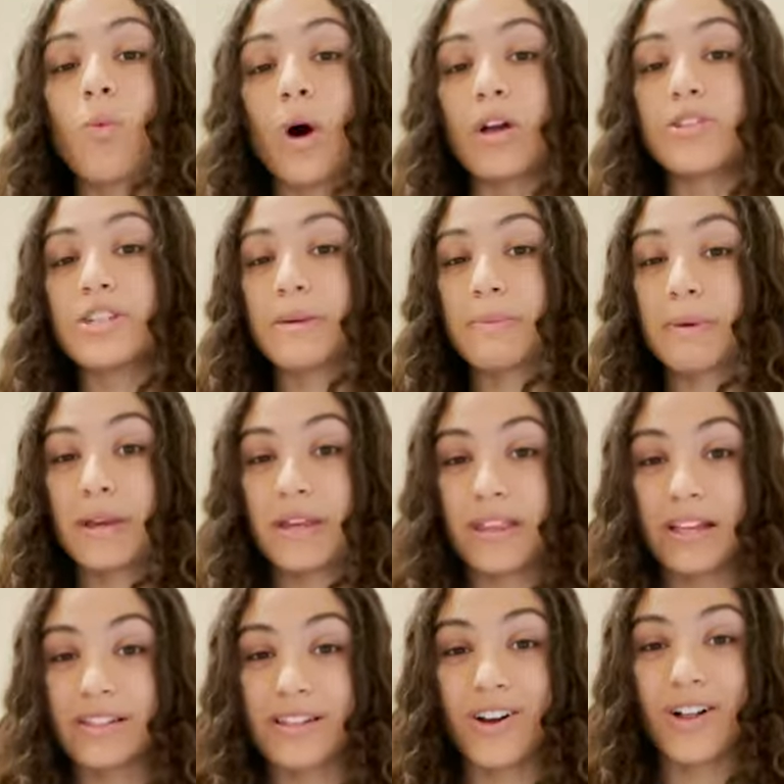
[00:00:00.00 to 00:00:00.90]
Well, DP,
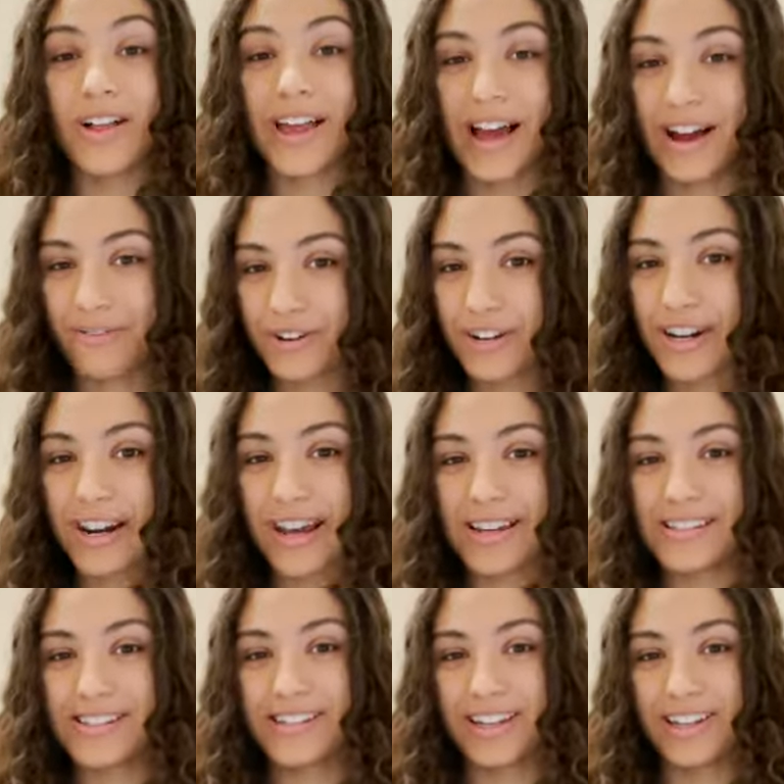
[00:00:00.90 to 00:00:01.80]
that's all I have for
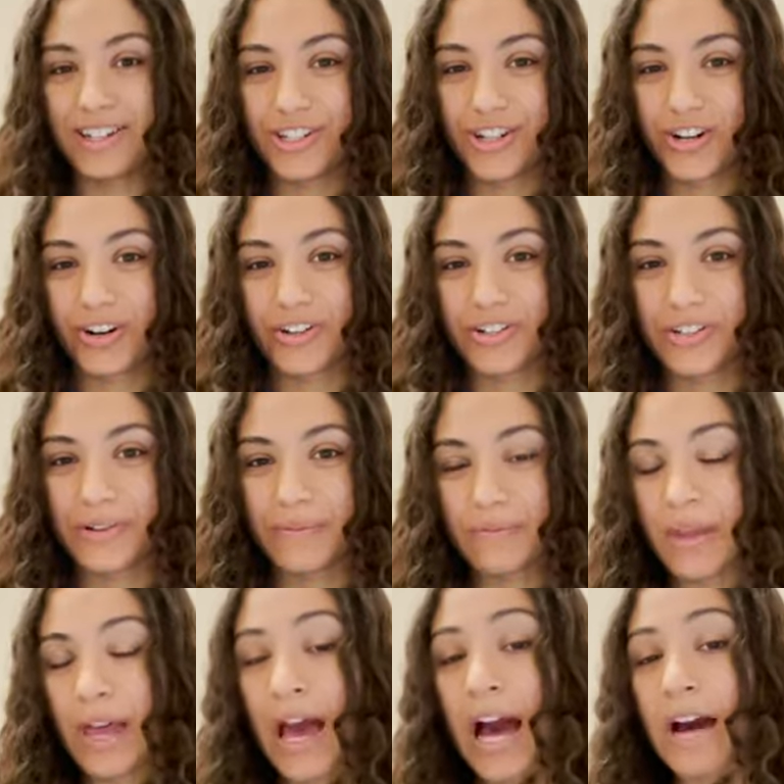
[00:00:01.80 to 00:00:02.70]
today's Daily Charge.
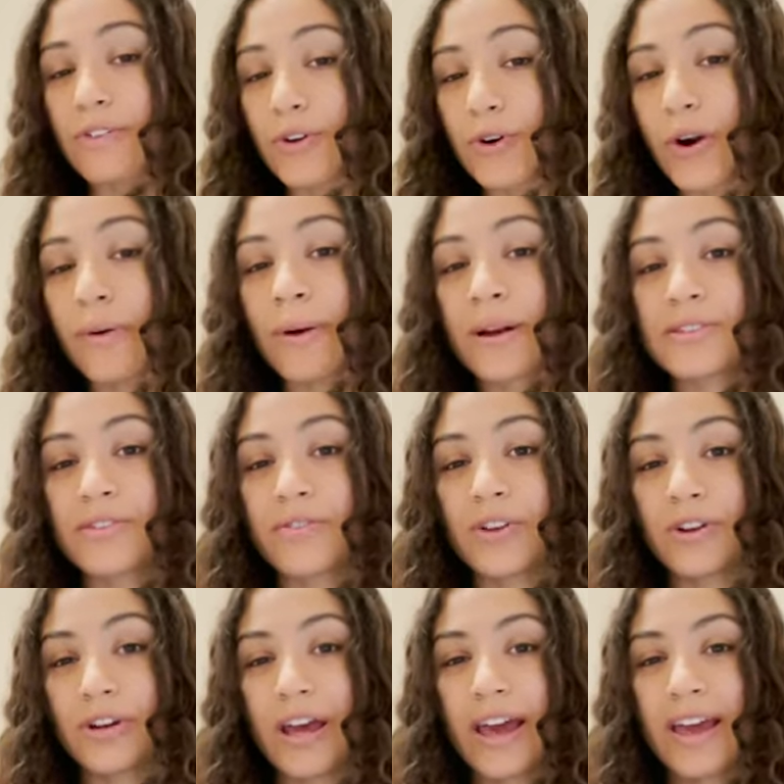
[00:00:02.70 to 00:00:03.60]
Have a great rest of your
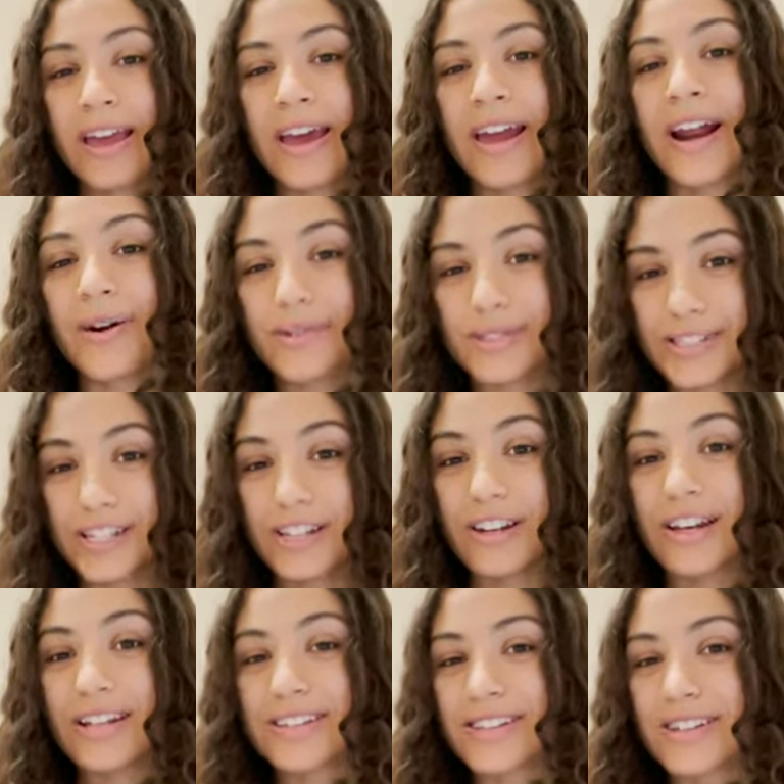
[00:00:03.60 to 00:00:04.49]
day, and I will see you next